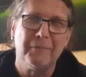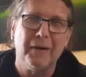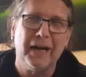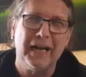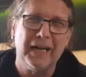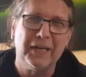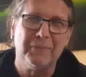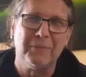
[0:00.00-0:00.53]
my
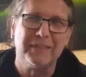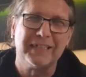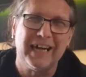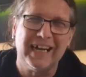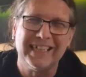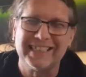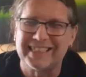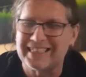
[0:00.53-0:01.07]
animal
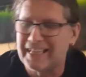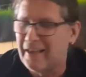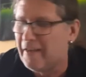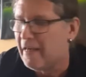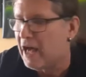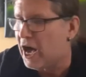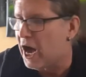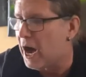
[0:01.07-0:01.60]
guides,
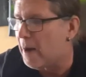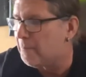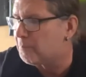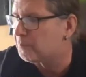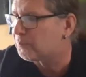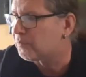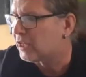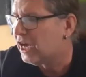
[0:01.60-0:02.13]

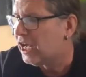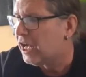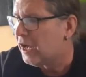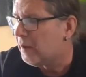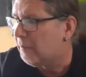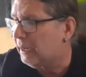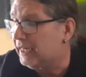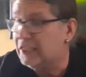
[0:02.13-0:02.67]
um,
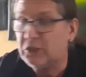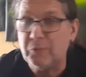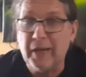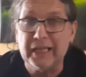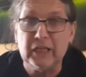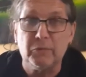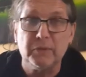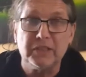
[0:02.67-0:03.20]
but I
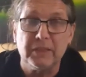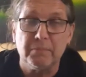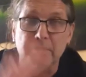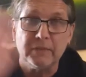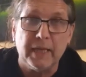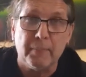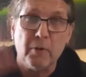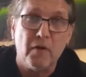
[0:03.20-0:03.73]
squared it with
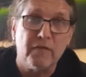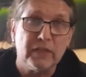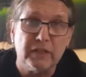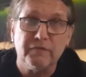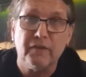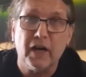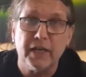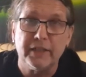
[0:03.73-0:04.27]
them. They're perfectly
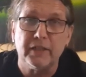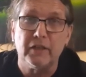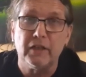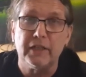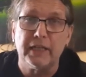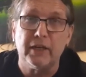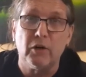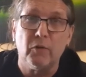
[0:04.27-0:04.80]
fine,
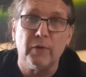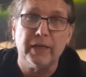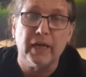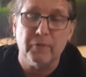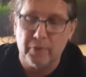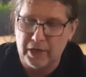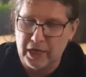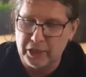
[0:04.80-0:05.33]
you know, when I
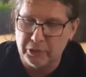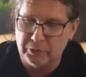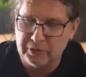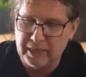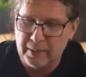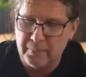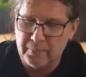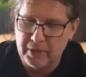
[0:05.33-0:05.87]
when I use
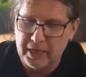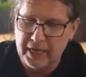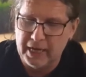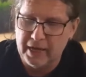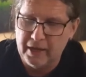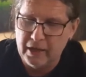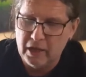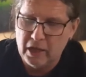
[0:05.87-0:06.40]
them
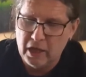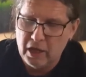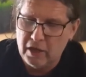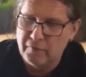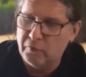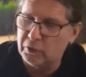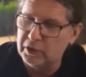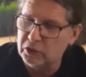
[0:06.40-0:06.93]
here
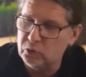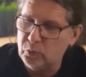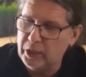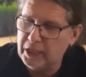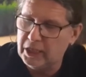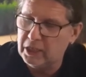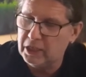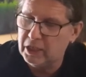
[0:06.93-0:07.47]
for this
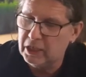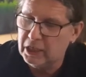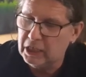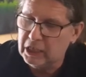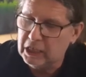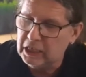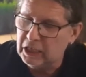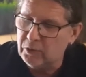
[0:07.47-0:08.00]
week.
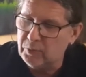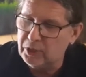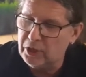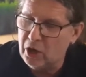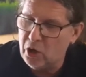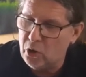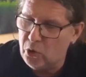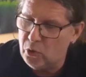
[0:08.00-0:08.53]
Here we
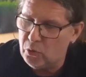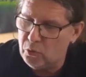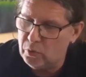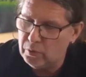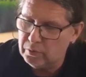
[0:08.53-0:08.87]
go.